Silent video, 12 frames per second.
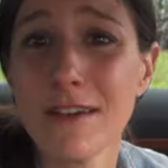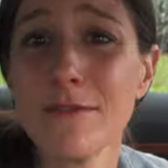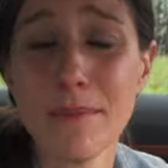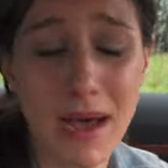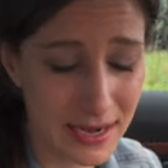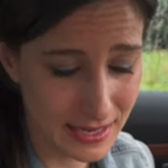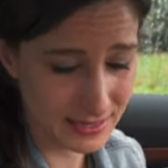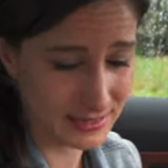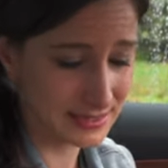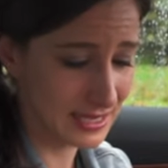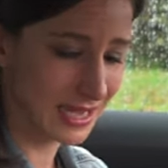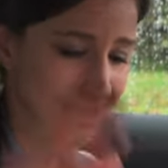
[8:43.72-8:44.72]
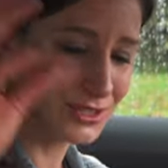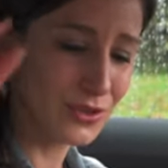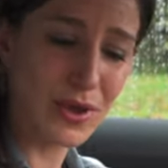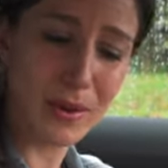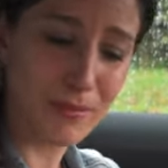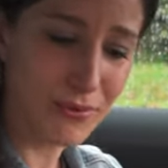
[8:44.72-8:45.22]
of buttons because
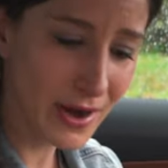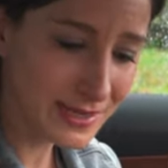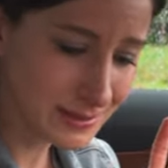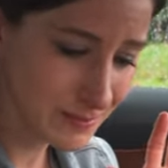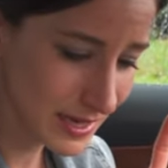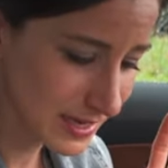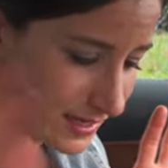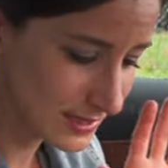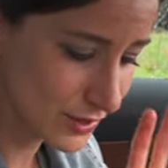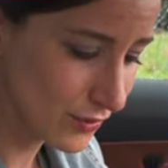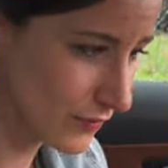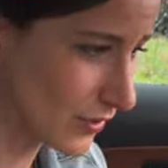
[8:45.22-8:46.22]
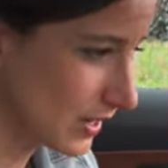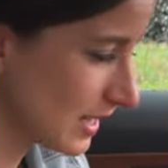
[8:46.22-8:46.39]
you can press buttons over